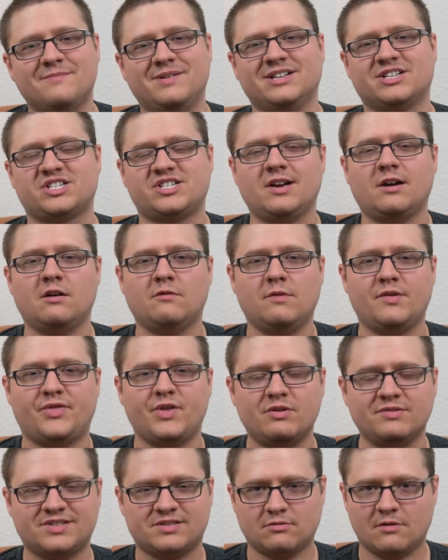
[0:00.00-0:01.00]
But share it
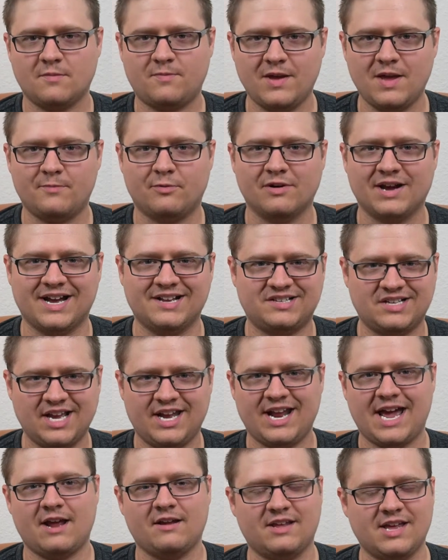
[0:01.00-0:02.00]
with those 3 people, guys.
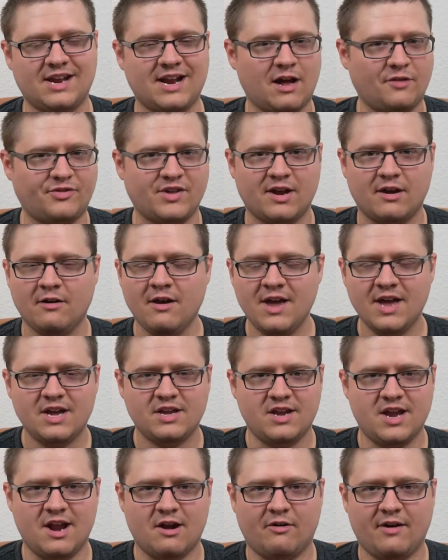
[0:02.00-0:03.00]
Get out there,
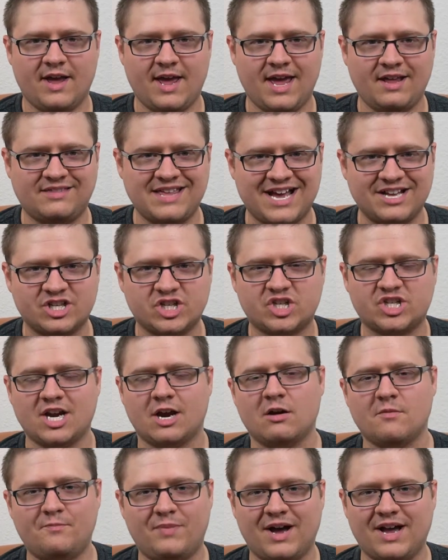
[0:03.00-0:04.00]
hit that
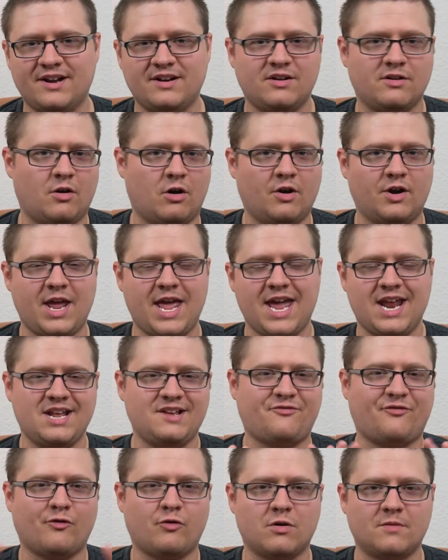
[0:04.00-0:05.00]
share button on
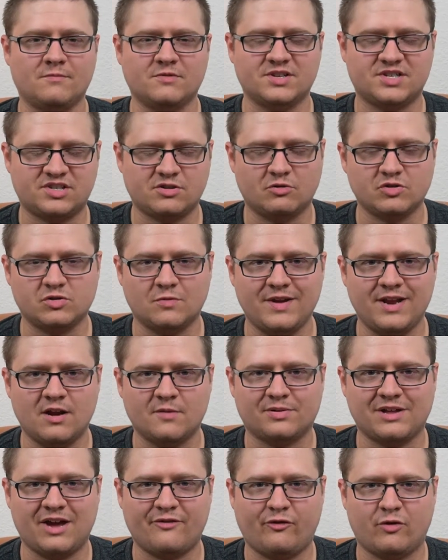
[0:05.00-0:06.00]
any social
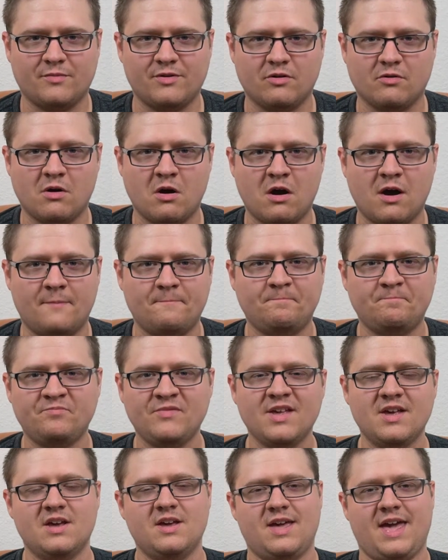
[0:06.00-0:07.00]
media platform you're
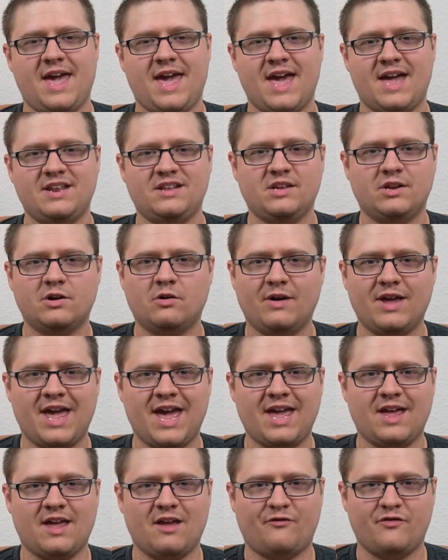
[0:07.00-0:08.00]
on. And,
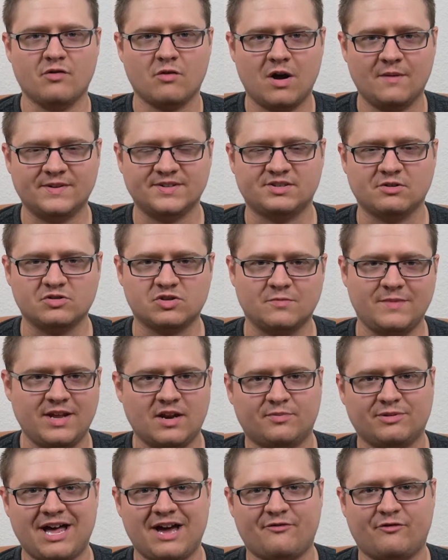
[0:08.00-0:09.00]
hey, if you're on the social
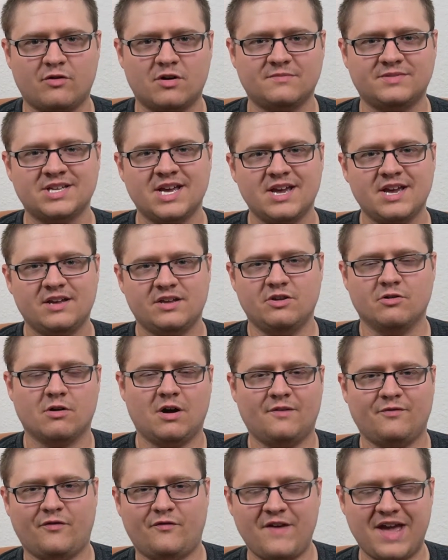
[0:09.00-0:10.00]
media platforms,
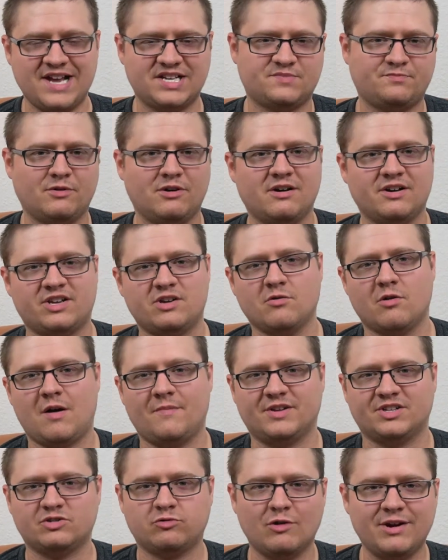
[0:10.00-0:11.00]
you're on the Facebook,
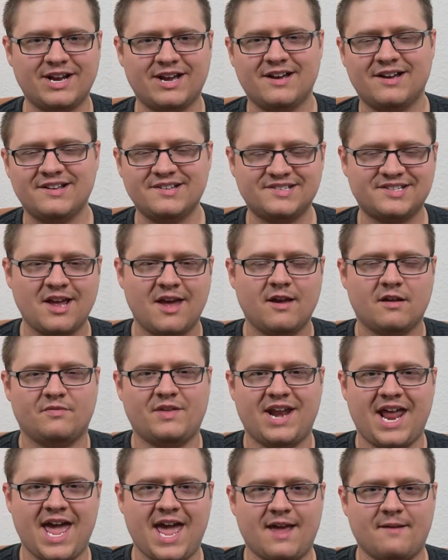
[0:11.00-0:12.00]
you're on the Twitters,
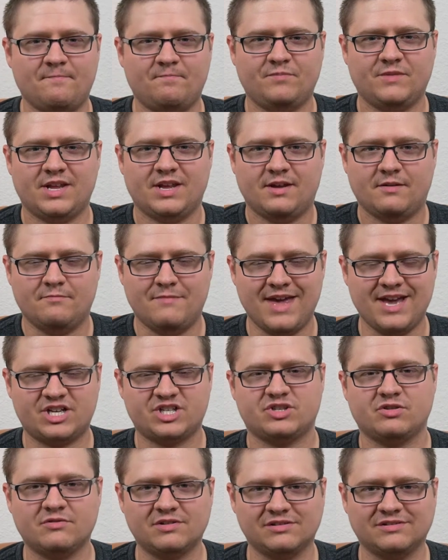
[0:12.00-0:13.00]
then hey,
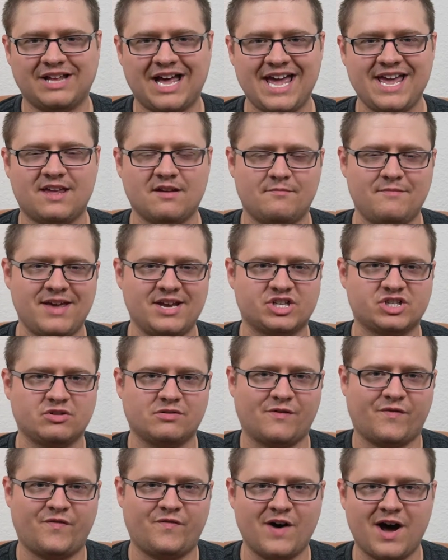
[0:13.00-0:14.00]
make sure to make
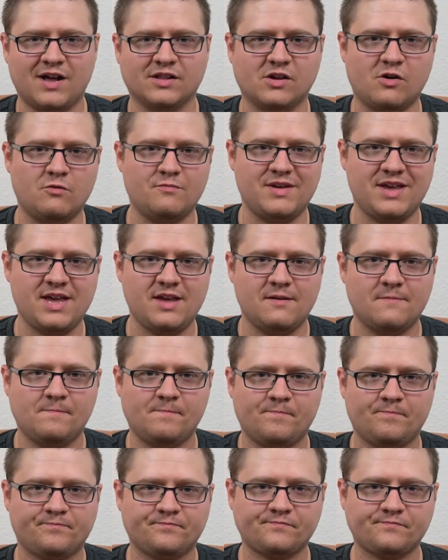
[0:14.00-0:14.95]
sure to follow me